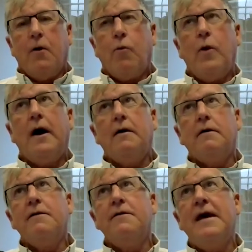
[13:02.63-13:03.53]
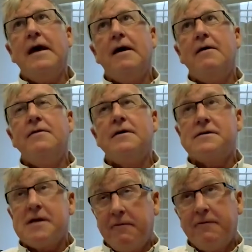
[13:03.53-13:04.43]
Well,
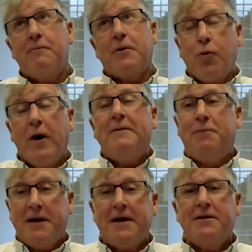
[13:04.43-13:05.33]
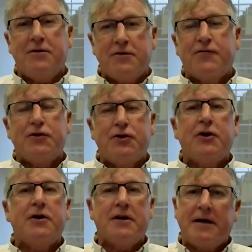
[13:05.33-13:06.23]
some of them are quite big, there's for
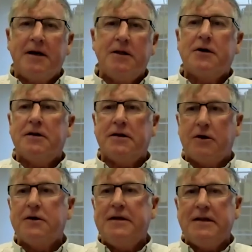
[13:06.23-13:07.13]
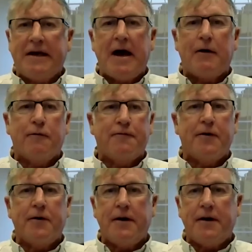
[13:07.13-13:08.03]
sure. Like you look at the Cooking Lake
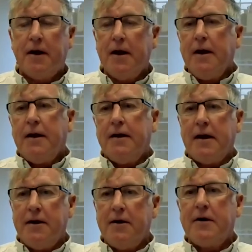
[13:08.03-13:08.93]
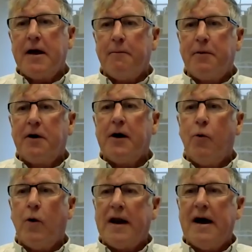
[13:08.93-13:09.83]
Aquifer here in Alberta,
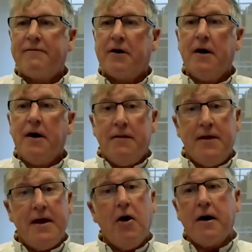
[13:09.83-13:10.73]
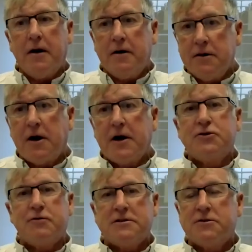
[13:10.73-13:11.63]
whatever. They are
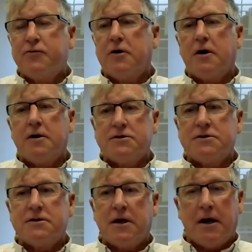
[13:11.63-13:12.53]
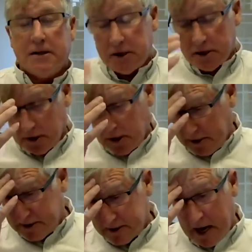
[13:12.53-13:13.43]
large reservoirs,
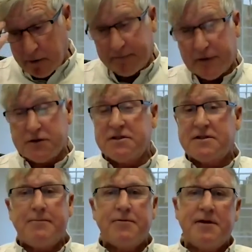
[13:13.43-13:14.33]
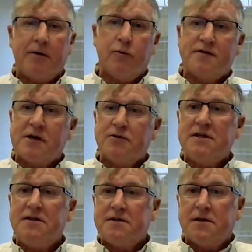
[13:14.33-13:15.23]
large aquifers, and same thing with
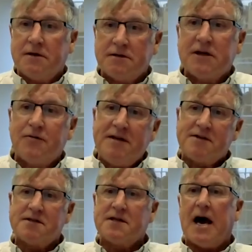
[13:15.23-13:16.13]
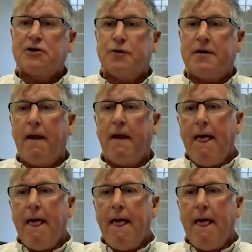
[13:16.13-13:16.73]
southeast Saskatchewan.